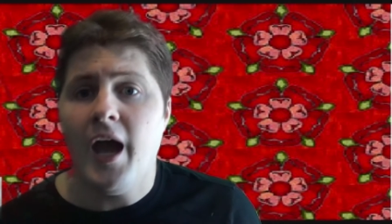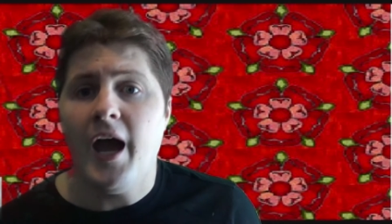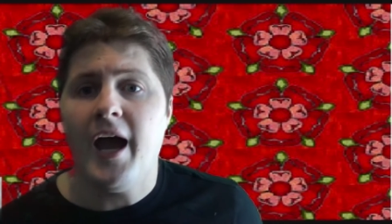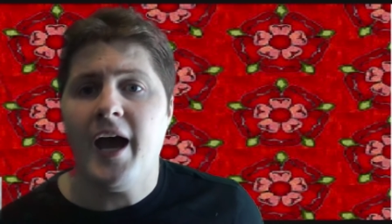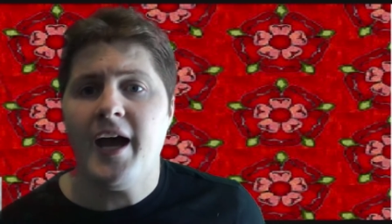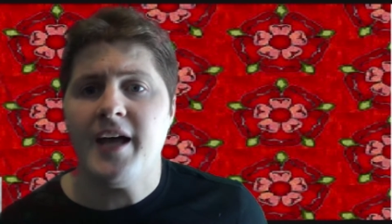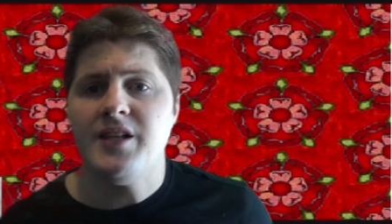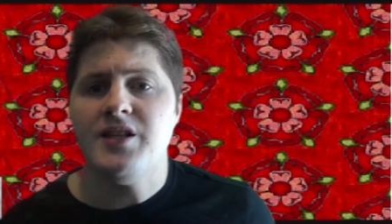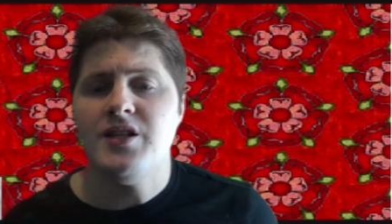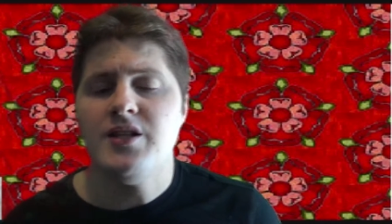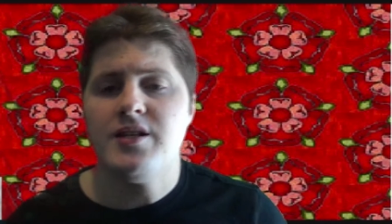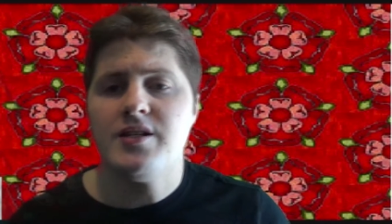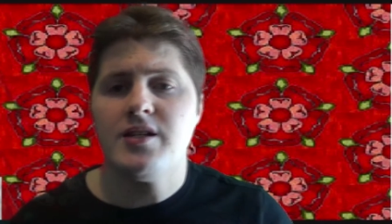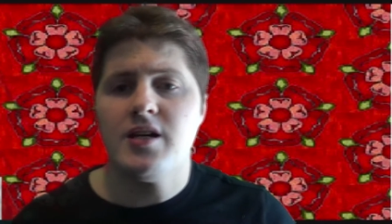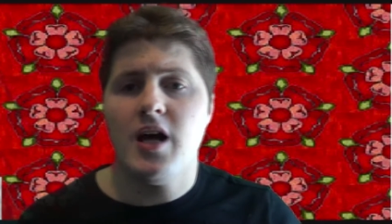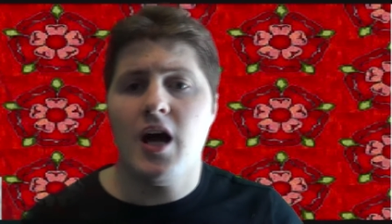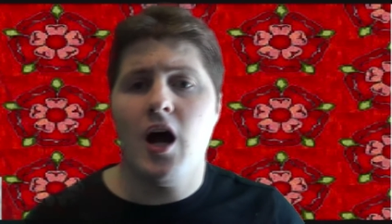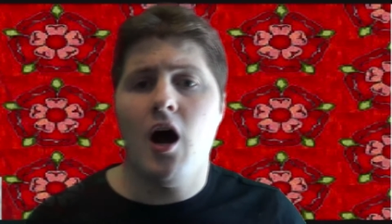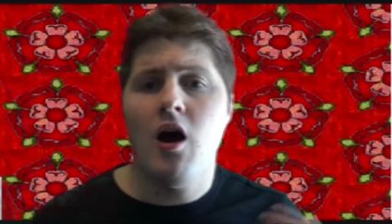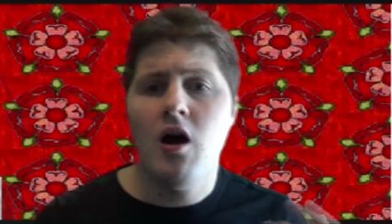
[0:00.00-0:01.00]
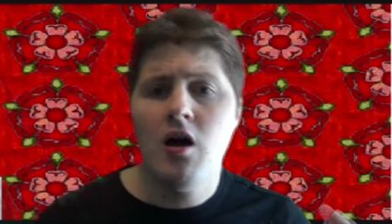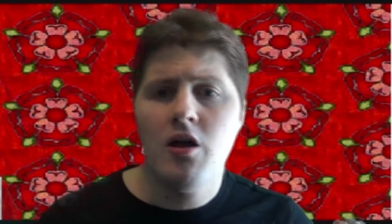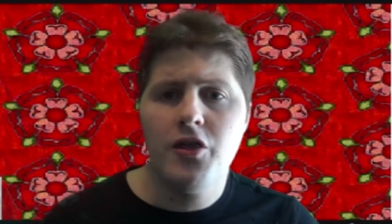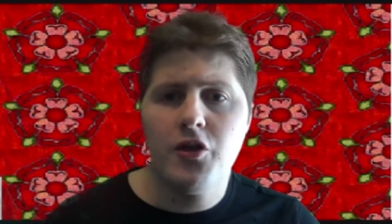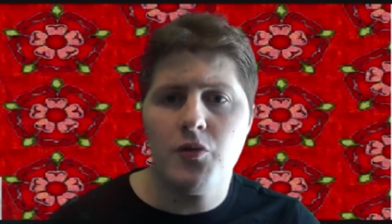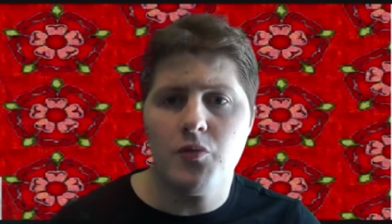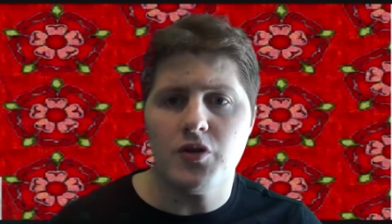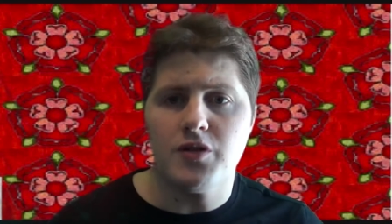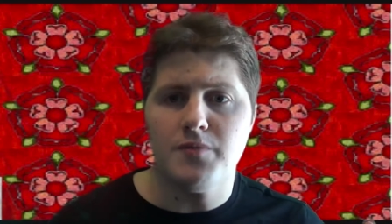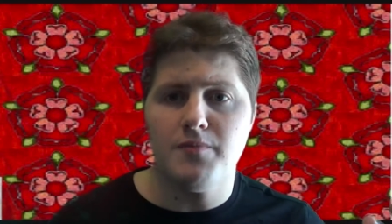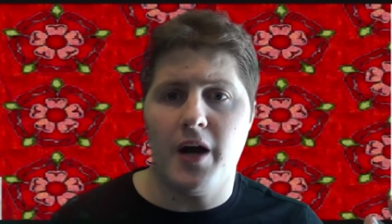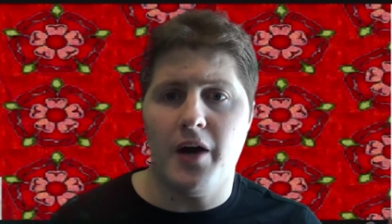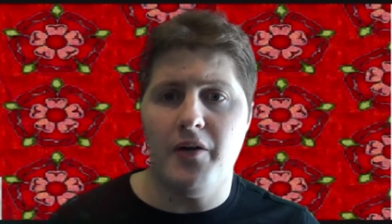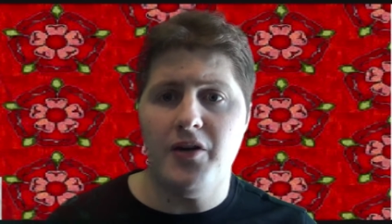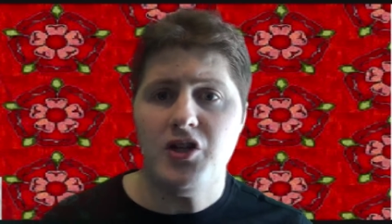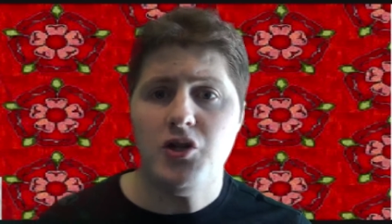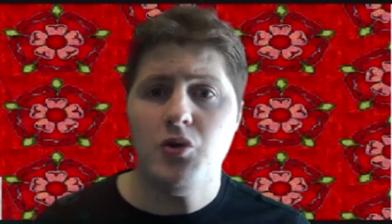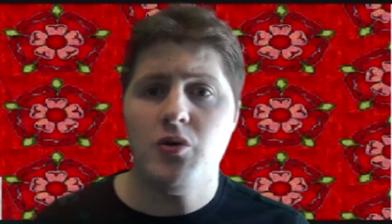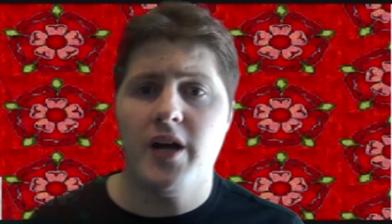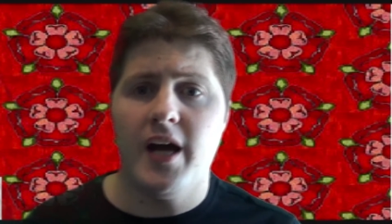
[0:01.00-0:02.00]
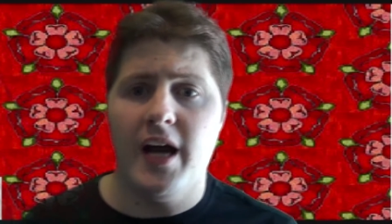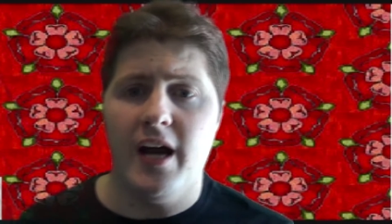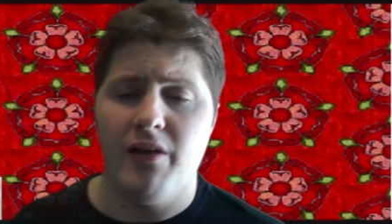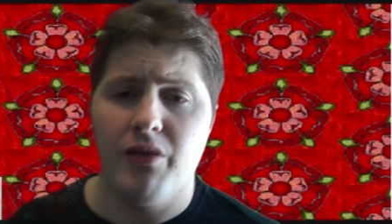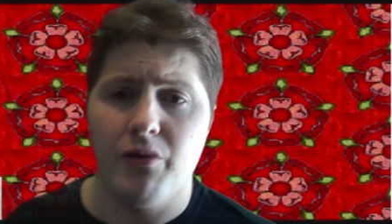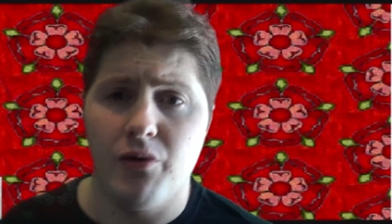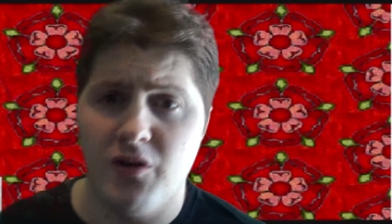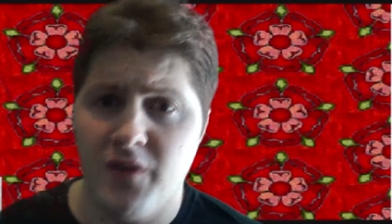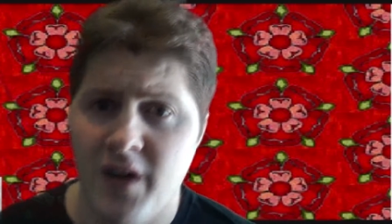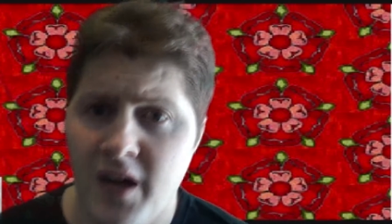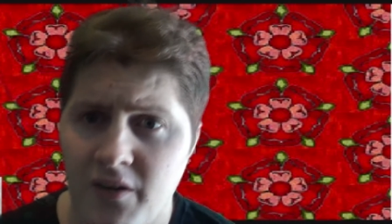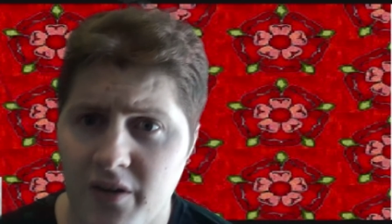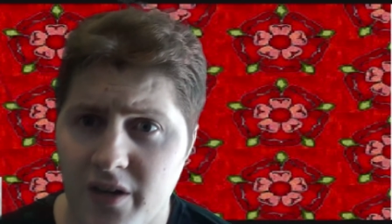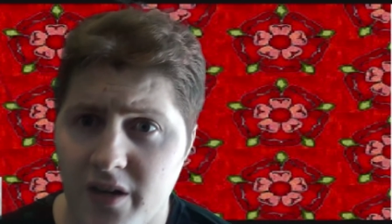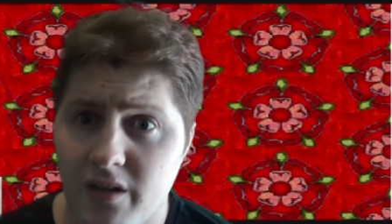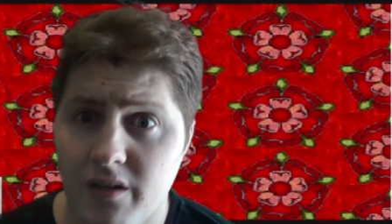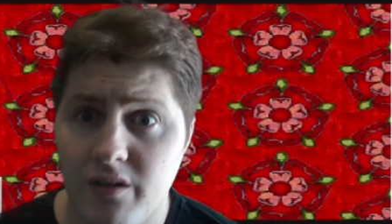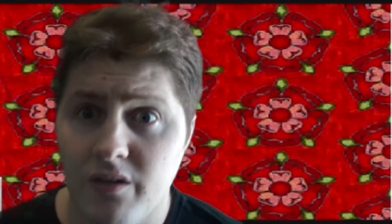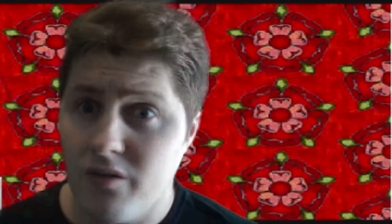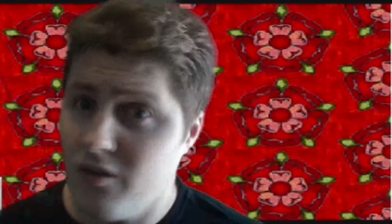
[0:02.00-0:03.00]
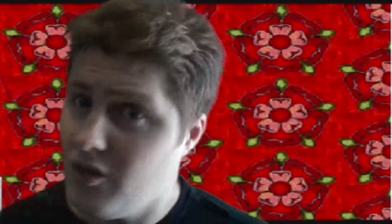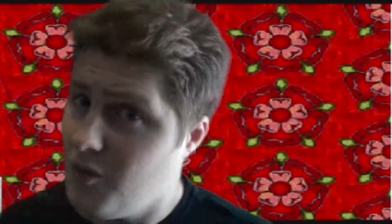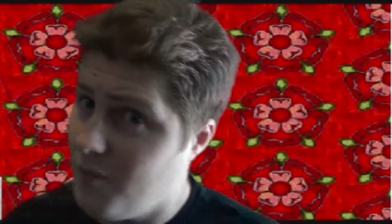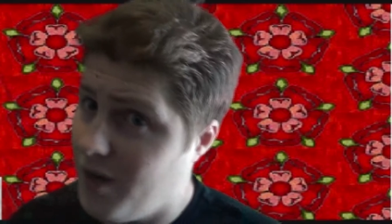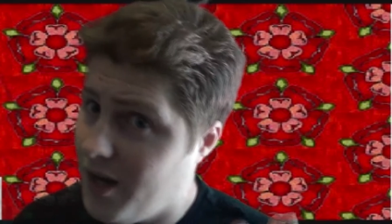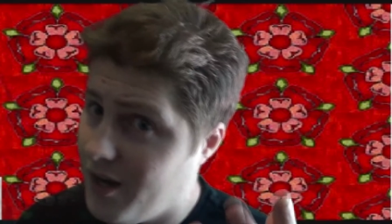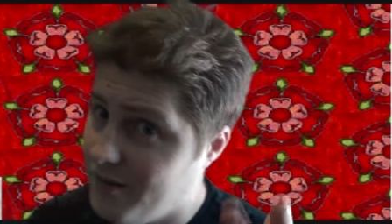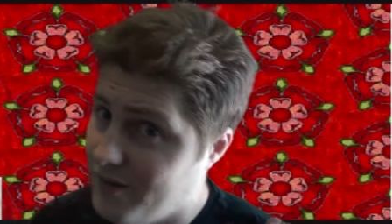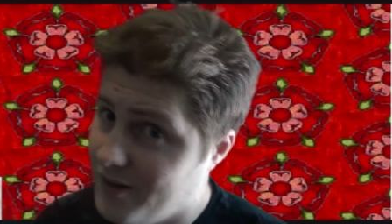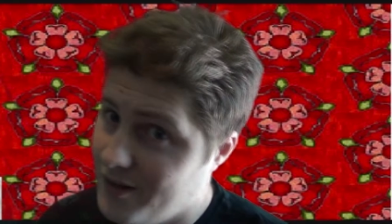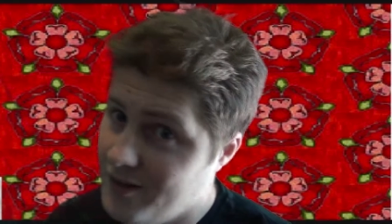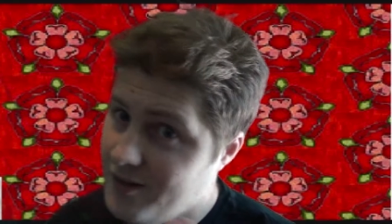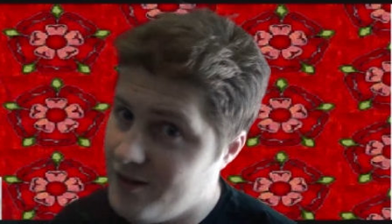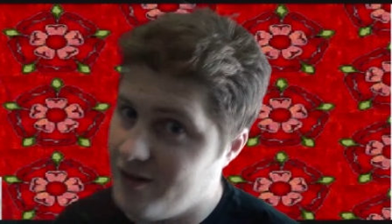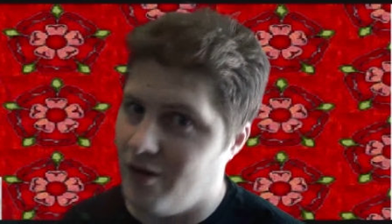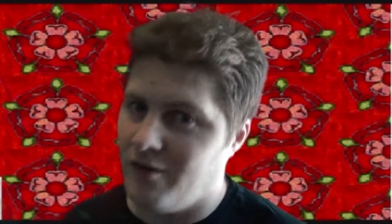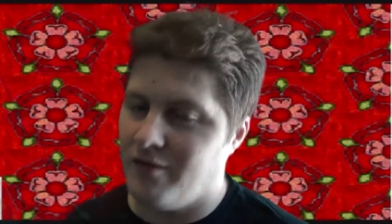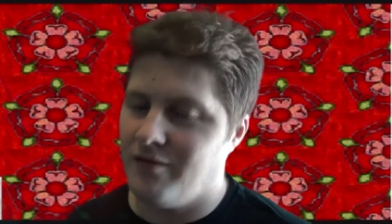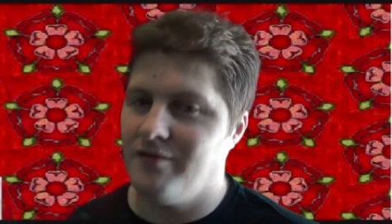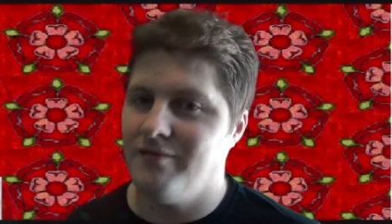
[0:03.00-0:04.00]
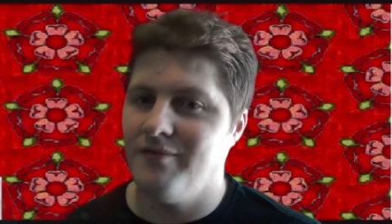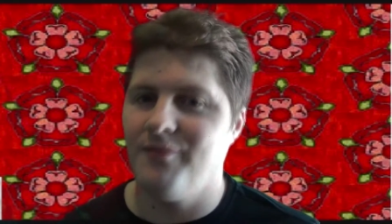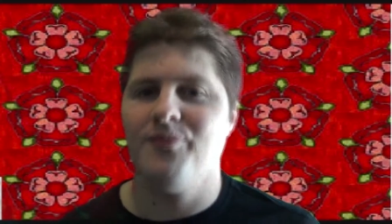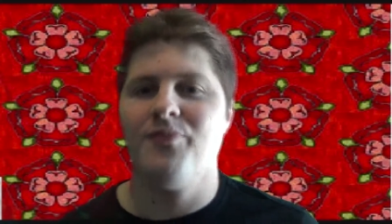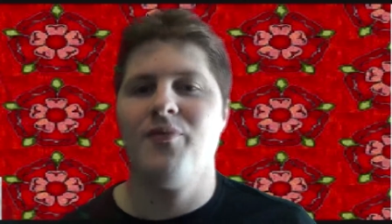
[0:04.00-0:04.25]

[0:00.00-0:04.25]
And Arthur was married to Catherine of Aragon, who you might have heard of.